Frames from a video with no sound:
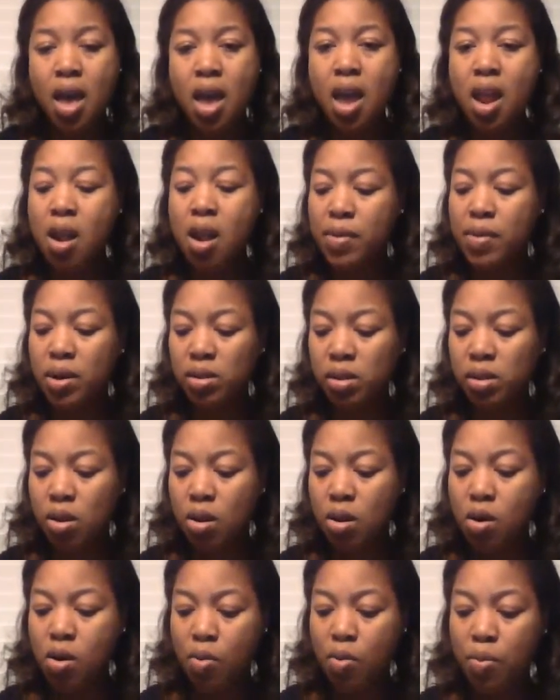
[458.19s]
and I'm
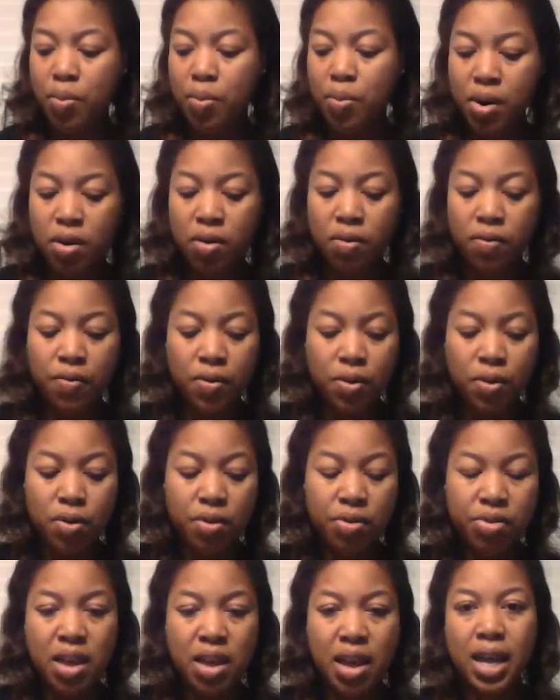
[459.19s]
also
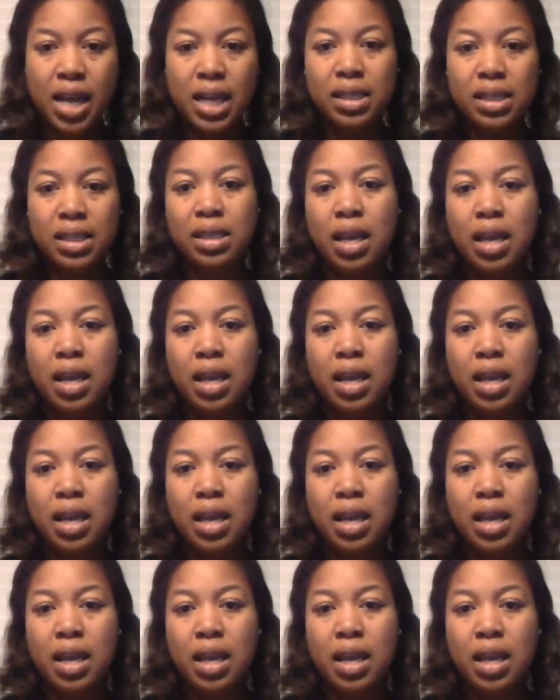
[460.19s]
prayerful that